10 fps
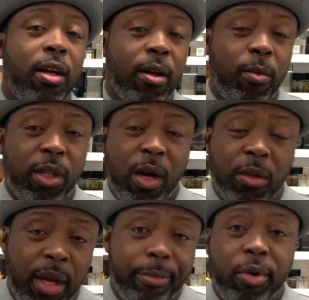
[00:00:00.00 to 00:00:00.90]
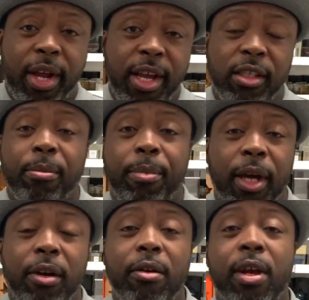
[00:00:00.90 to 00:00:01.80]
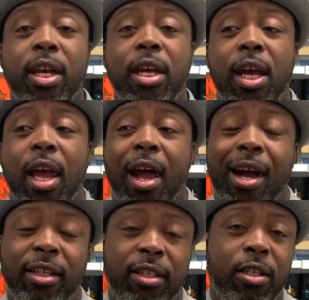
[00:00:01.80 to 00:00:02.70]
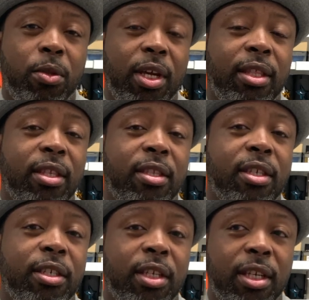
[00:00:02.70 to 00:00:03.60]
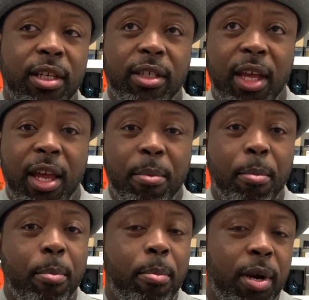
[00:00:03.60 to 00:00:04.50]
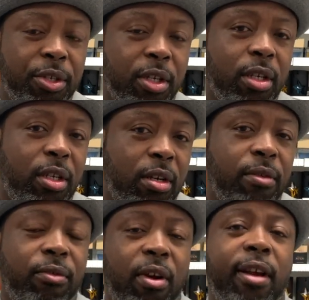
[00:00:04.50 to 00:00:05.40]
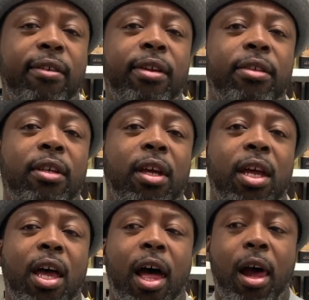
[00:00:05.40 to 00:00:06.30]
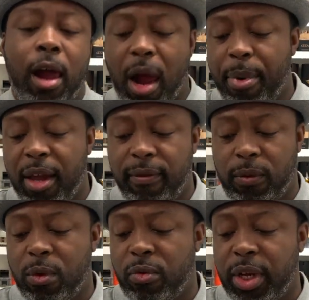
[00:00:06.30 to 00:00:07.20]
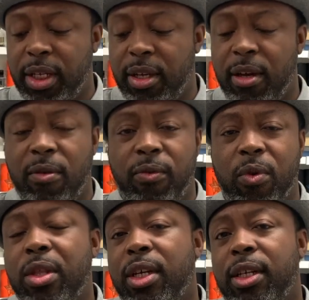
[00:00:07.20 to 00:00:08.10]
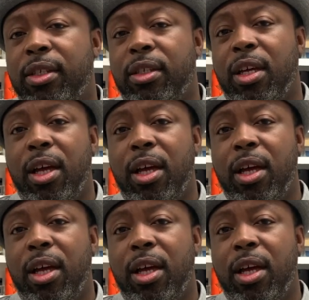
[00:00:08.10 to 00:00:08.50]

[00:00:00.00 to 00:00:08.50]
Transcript: with all that praise and pedigree, I still think that this is a budget tier fragrance. I paid full retail for this.